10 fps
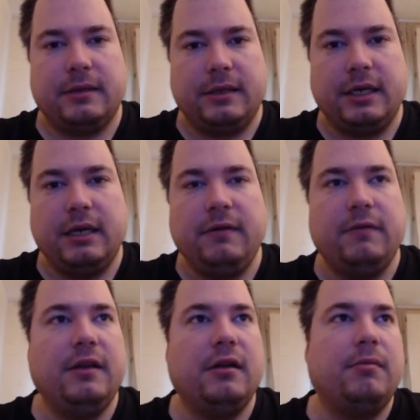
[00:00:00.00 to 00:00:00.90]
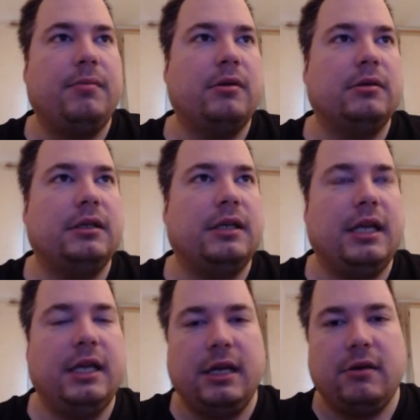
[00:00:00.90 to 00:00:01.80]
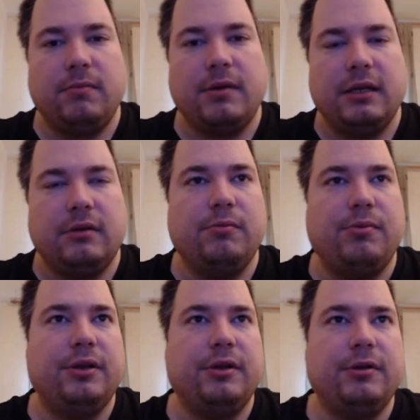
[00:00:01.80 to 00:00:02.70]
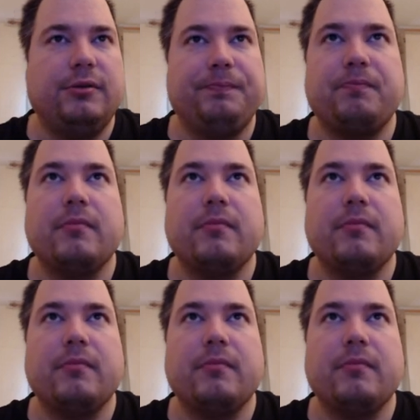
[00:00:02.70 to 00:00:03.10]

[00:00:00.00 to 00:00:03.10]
review video about ADA Comply 2.0.